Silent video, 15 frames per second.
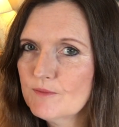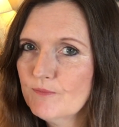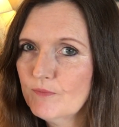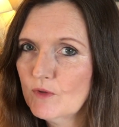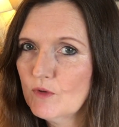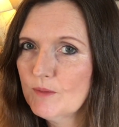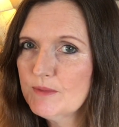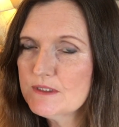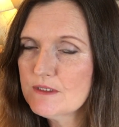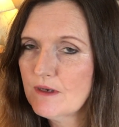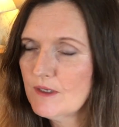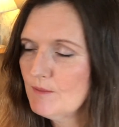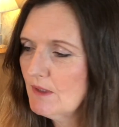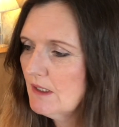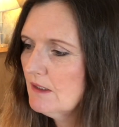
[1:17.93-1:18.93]
grab a
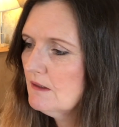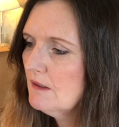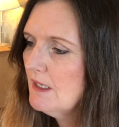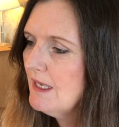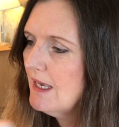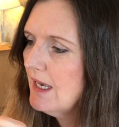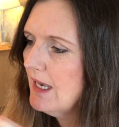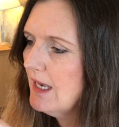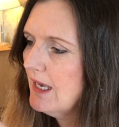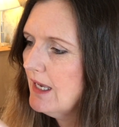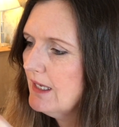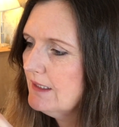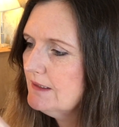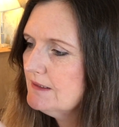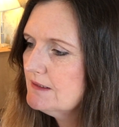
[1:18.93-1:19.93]
timer,
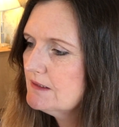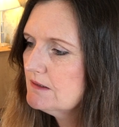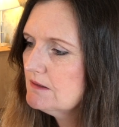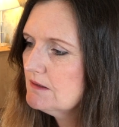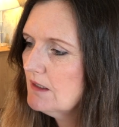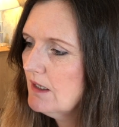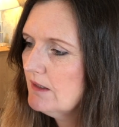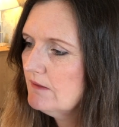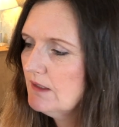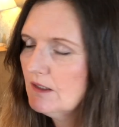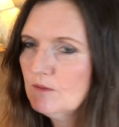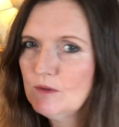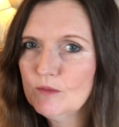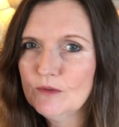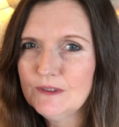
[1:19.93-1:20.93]
and I think
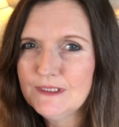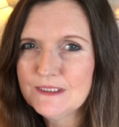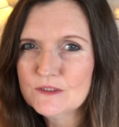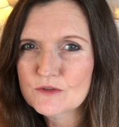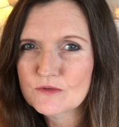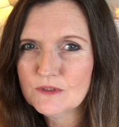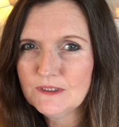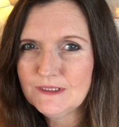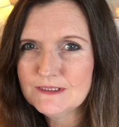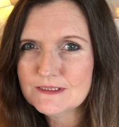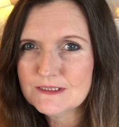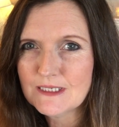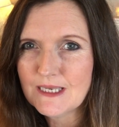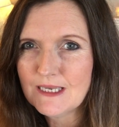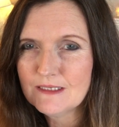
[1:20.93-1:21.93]
we will literally
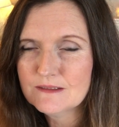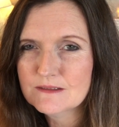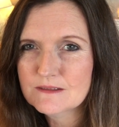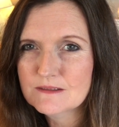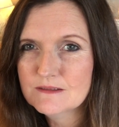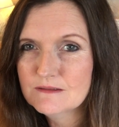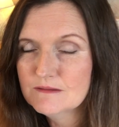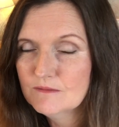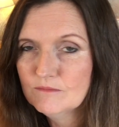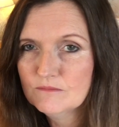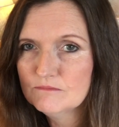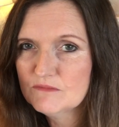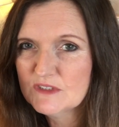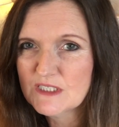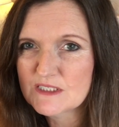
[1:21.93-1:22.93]
set
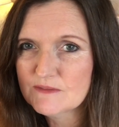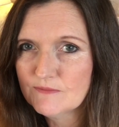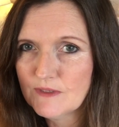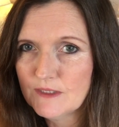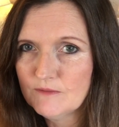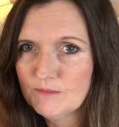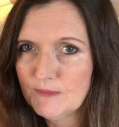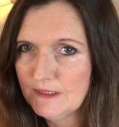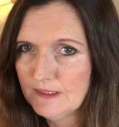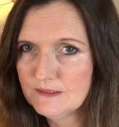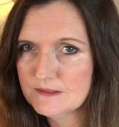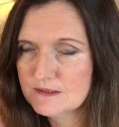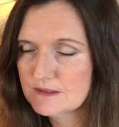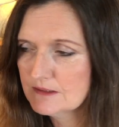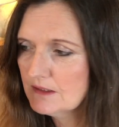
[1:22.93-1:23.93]
just 5
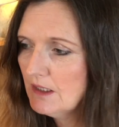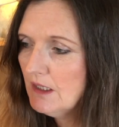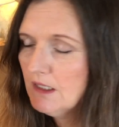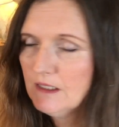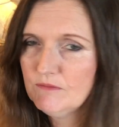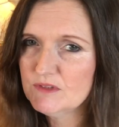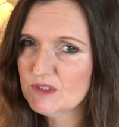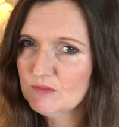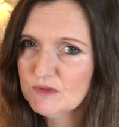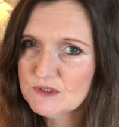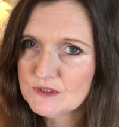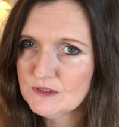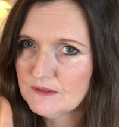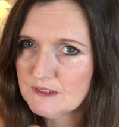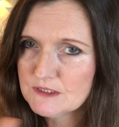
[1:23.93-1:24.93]
minutes. If you don't want to
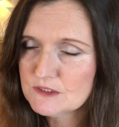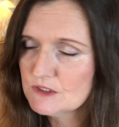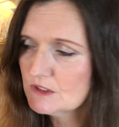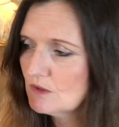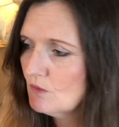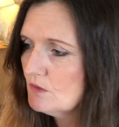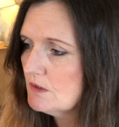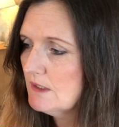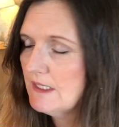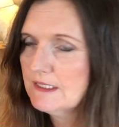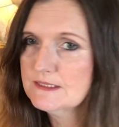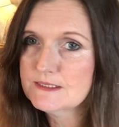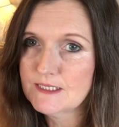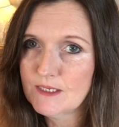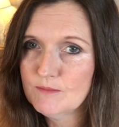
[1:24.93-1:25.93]
do this, just go on to the next
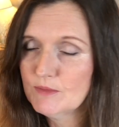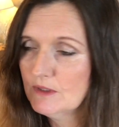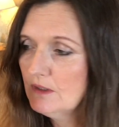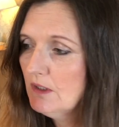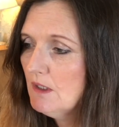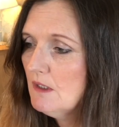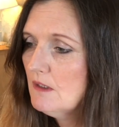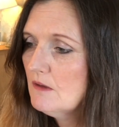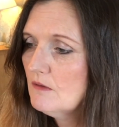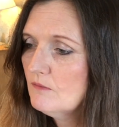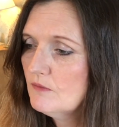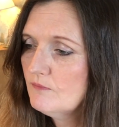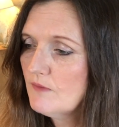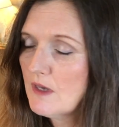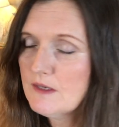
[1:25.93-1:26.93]
step, but for
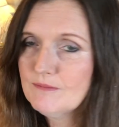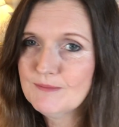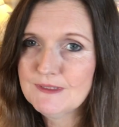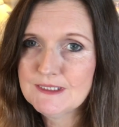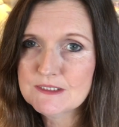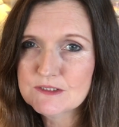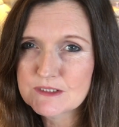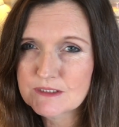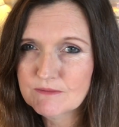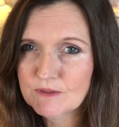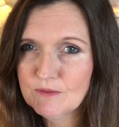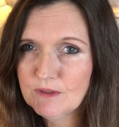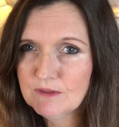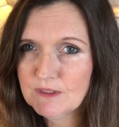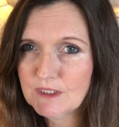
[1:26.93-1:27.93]
5 minutes, just have a
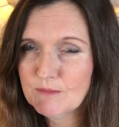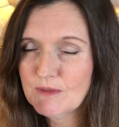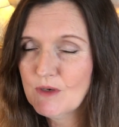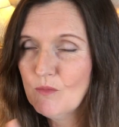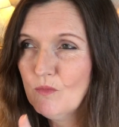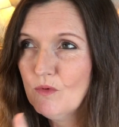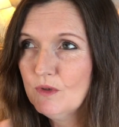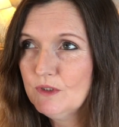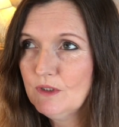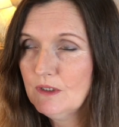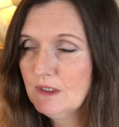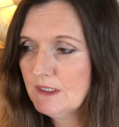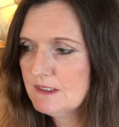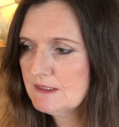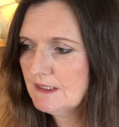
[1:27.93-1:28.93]
quick think about what you'd
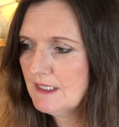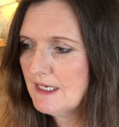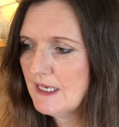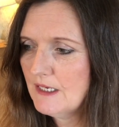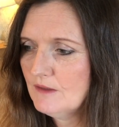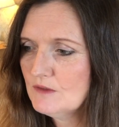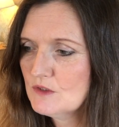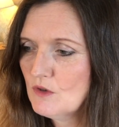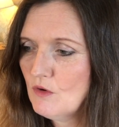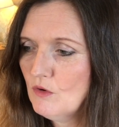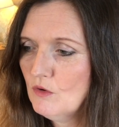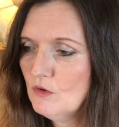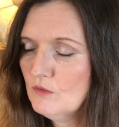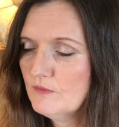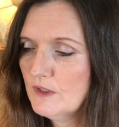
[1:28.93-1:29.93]
like to get out
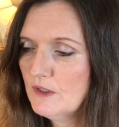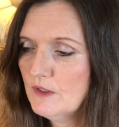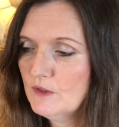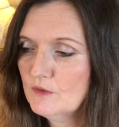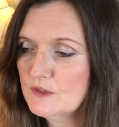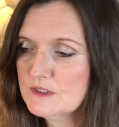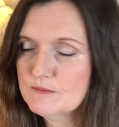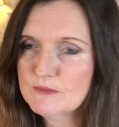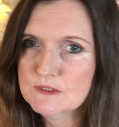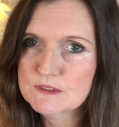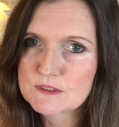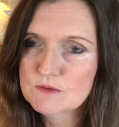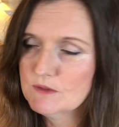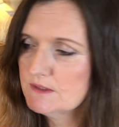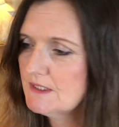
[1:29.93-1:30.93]
of Christmas.
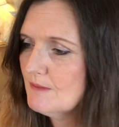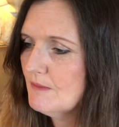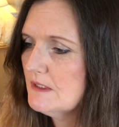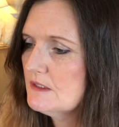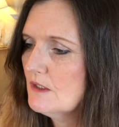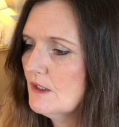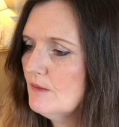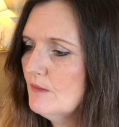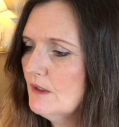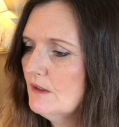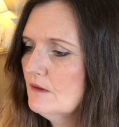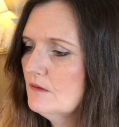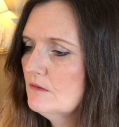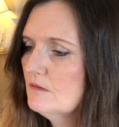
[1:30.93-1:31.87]
So I'll set my timer